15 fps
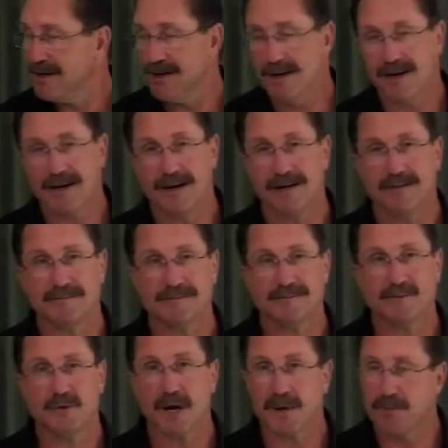uh,
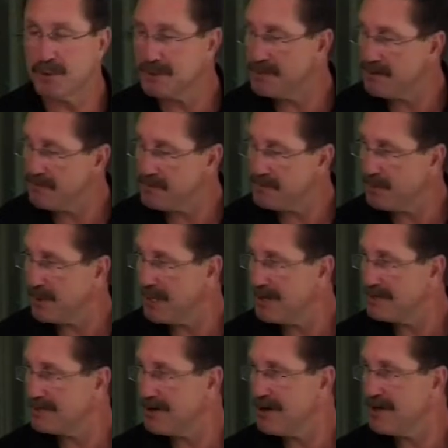try to put different
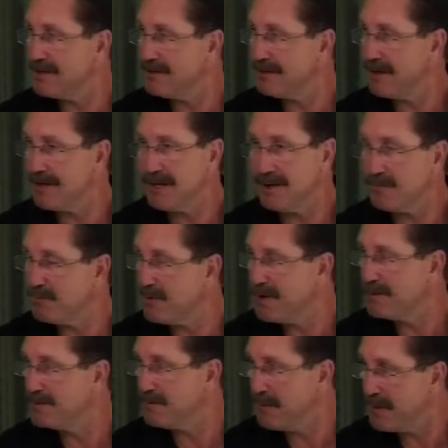plays on, uh, hit and
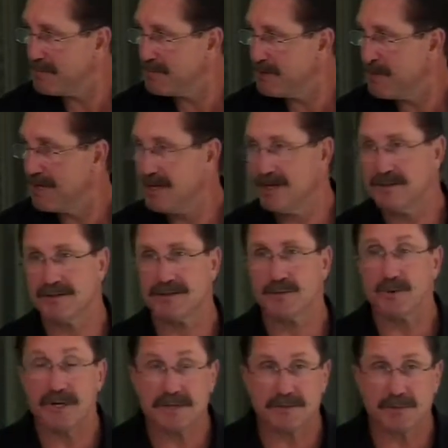runs, bunt plays,
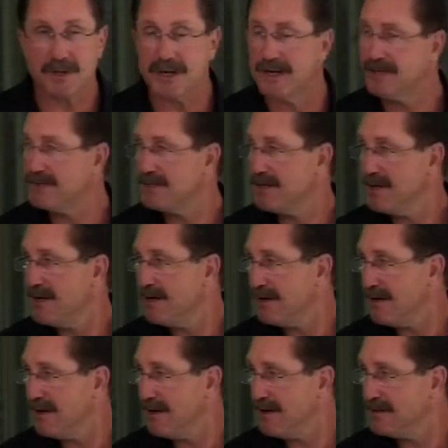squeeze plays,
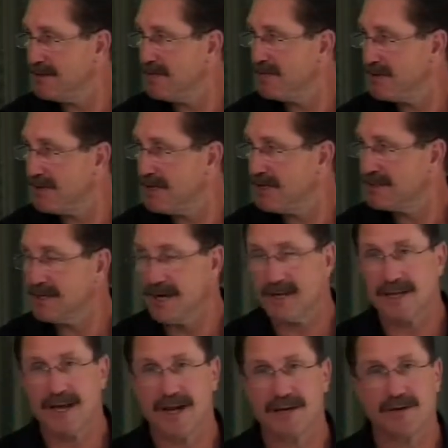uh, different things like
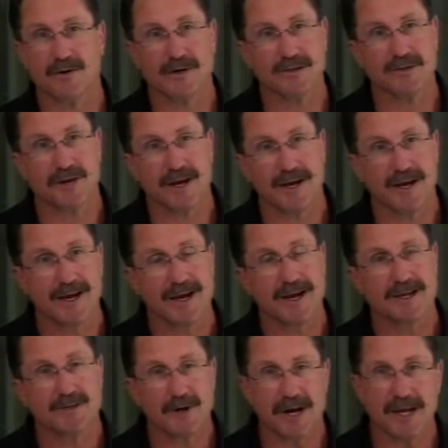that. You always try to
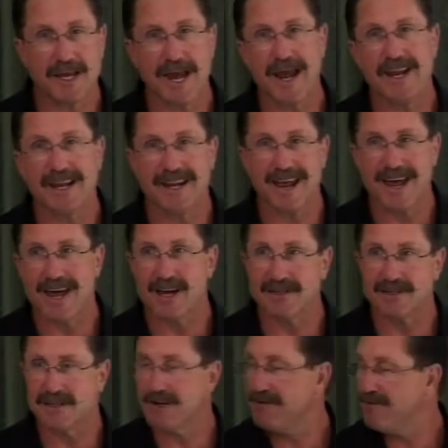try to gain an edge
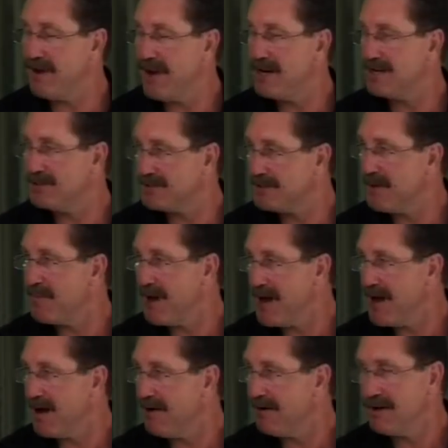and advantage
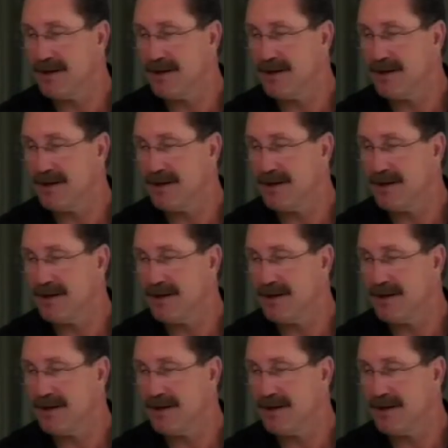somehow,